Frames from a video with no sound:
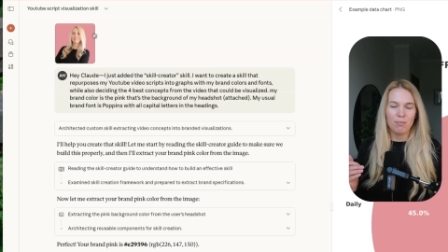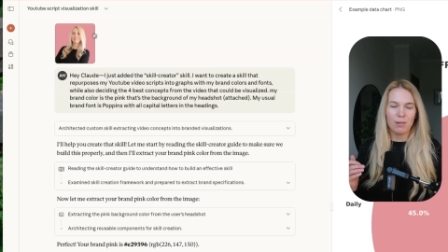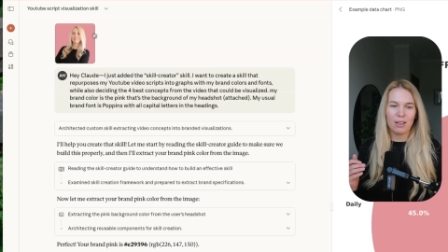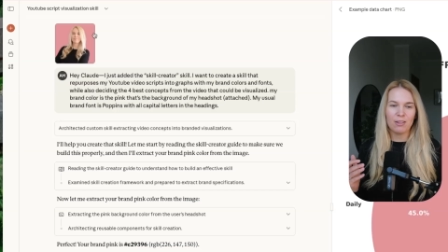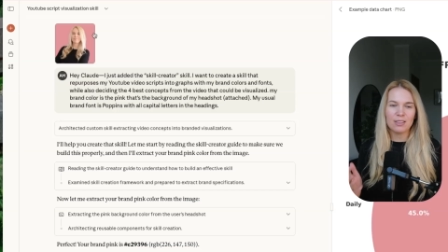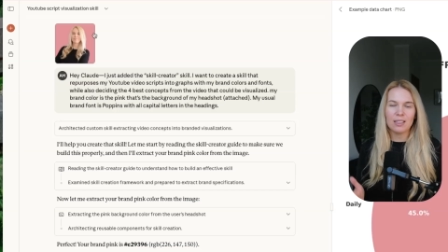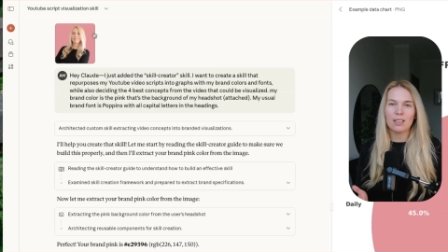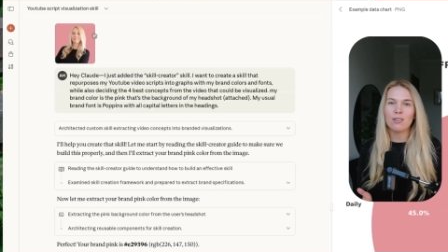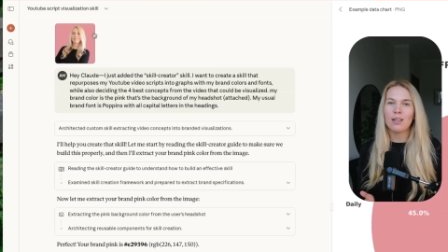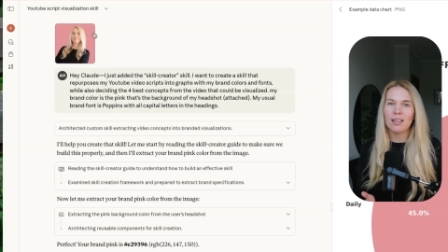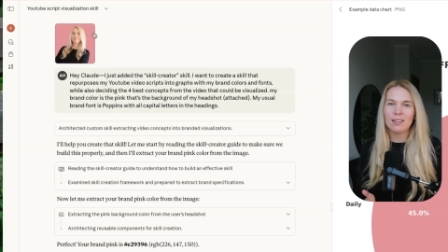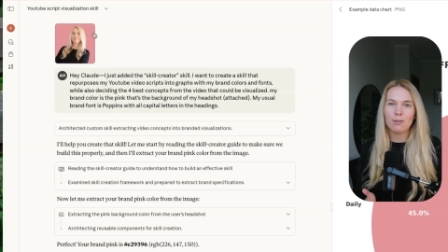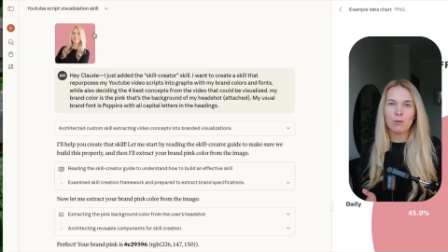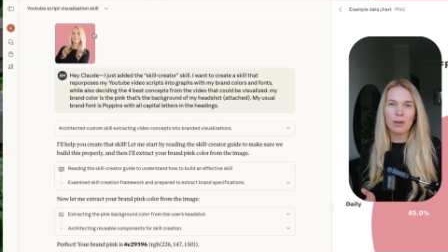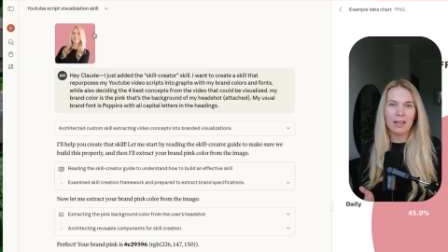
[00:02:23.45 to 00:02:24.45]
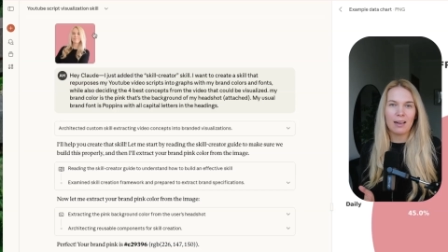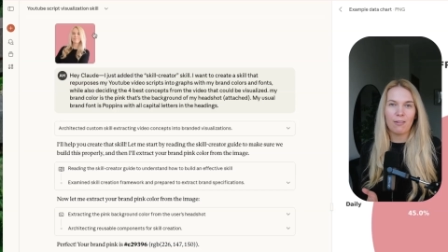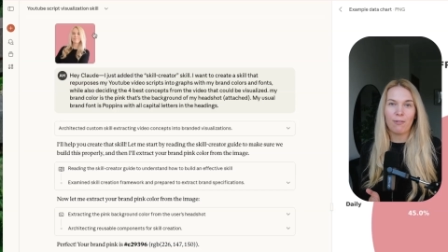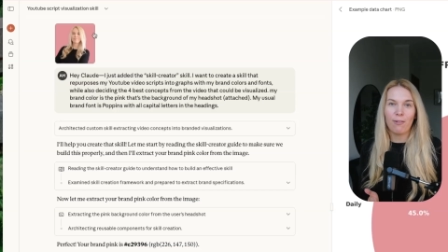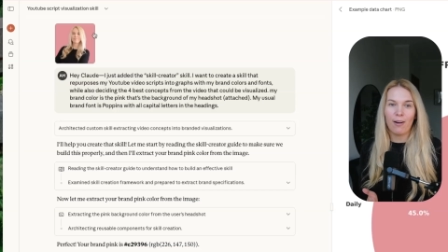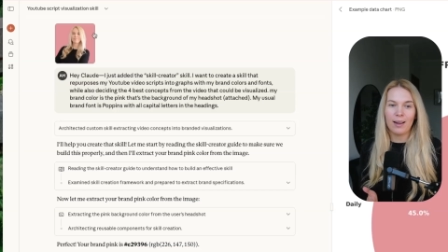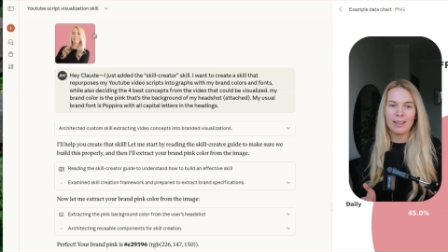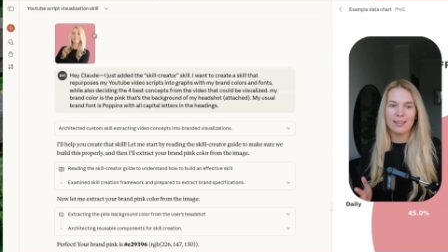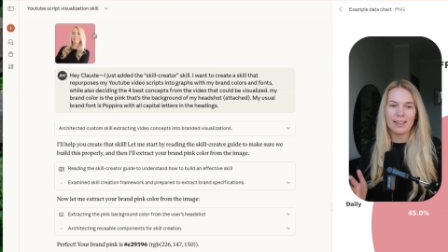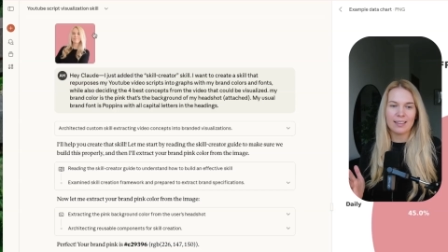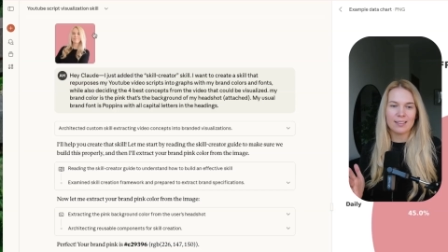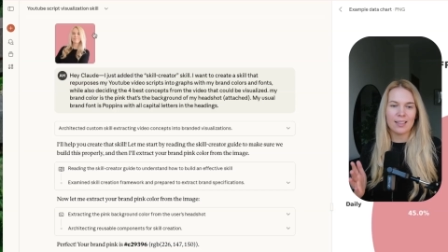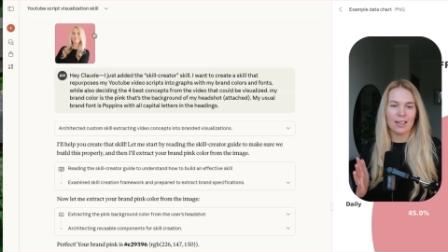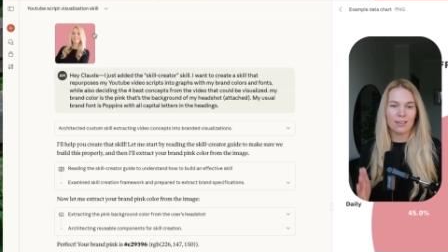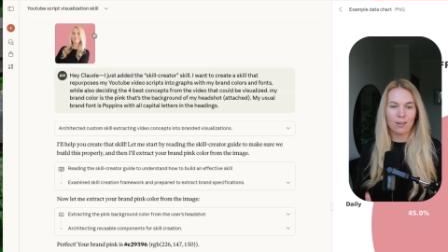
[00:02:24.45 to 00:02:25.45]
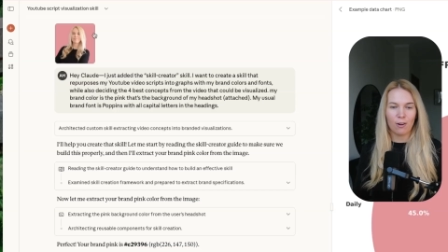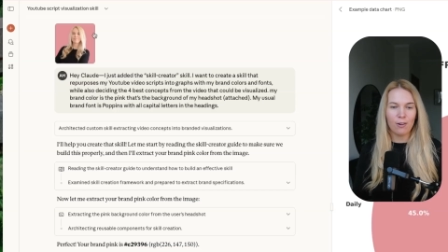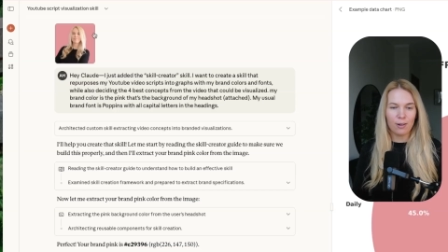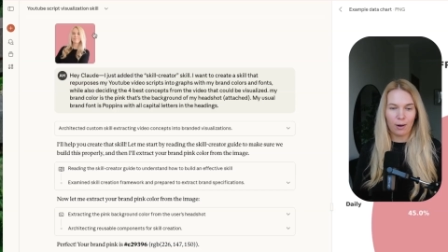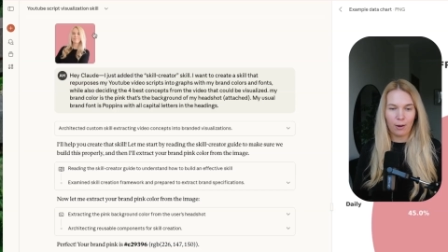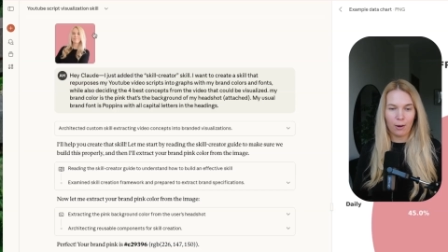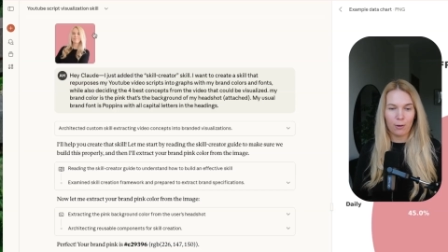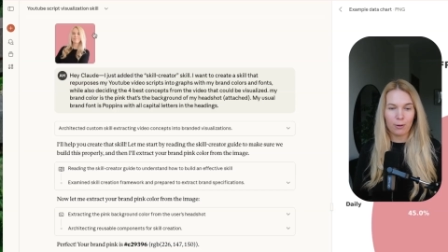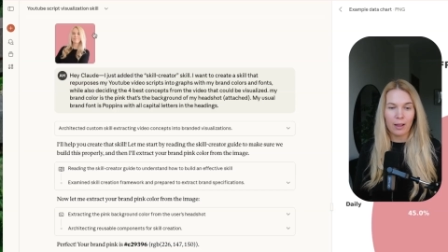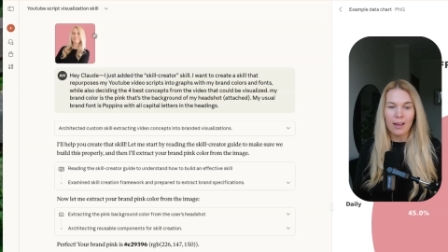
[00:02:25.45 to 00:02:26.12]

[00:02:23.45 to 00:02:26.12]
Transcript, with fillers: because I couldn't quickly find the exact color code,